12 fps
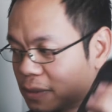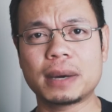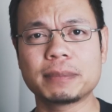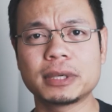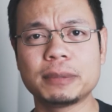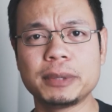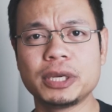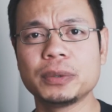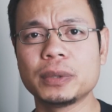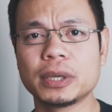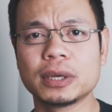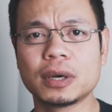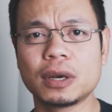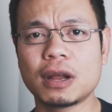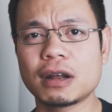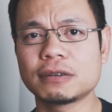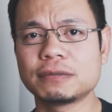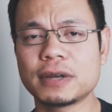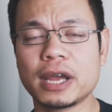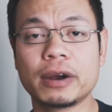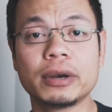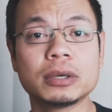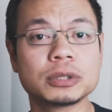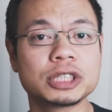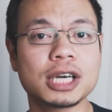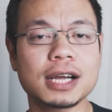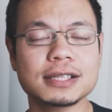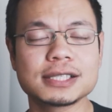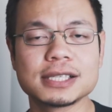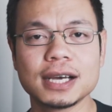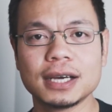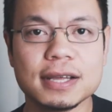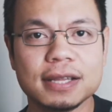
I'm going to be doing a lot of aerial shots.